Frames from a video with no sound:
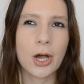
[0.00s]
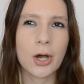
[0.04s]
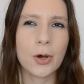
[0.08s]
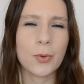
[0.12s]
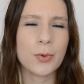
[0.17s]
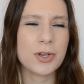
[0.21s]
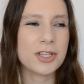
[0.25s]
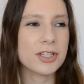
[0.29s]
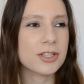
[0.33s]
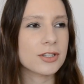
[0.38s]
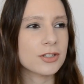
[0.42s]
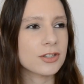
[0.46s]

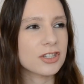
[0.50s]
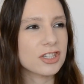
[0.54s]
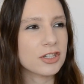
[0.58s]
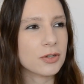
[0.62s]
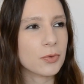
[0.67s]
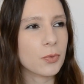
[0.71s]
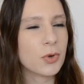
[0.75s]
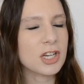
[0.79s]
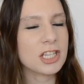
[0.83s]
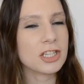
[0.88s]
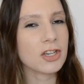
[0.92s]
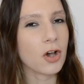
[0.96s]
which
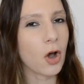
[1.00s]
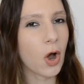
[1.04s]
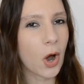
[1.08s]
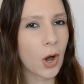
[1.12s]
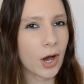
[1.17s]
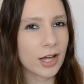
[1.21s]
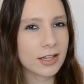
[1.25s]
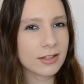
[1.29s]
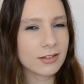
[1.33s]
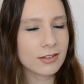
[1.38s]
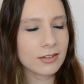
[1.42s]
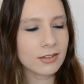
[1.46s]
was
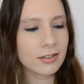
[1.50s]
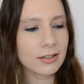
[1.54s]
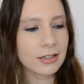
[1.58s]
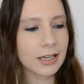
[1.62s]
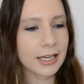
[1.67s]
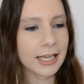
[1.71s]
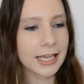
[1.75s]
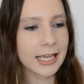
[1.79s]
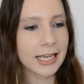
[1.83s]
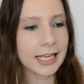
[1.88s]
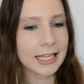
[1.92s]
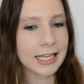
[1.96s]
odd,
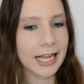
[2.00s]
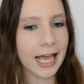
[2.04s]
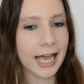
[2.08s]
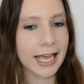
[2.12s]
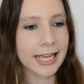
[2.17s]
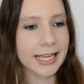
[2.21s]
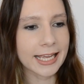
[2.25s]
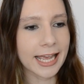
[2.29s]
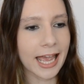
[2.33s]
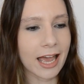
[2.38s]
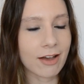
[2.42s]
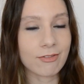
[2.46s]
and
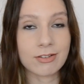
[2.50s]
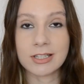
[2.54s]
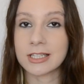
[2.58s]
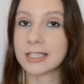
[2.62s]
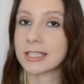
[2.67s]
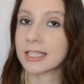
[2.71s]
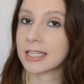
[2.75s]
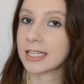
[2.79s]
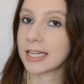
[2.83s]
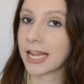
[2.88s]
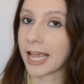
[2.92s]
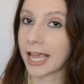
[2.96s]
I haven't
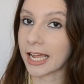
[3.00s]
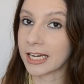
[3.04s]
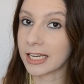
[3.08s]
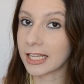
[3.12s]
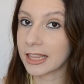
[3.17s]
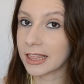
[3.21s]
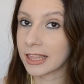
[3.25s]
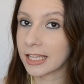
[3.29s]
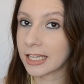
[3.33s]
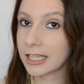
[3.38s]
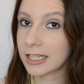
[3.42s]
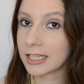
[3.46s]
seen
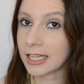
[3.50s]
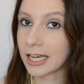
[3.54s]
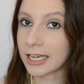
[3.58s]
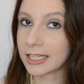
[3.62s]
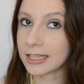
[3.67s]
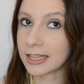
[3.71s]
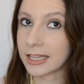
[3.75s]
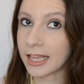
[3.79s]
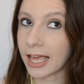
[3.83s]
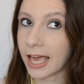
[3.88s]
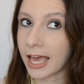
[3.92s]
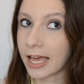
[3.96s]
anything
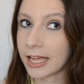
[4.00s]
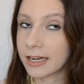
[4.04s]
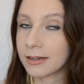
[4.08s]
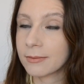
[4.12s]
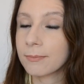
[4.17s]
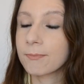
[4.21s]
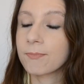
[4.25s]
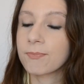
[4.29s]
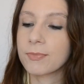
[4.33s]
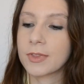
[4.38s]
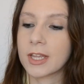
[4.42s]
like that.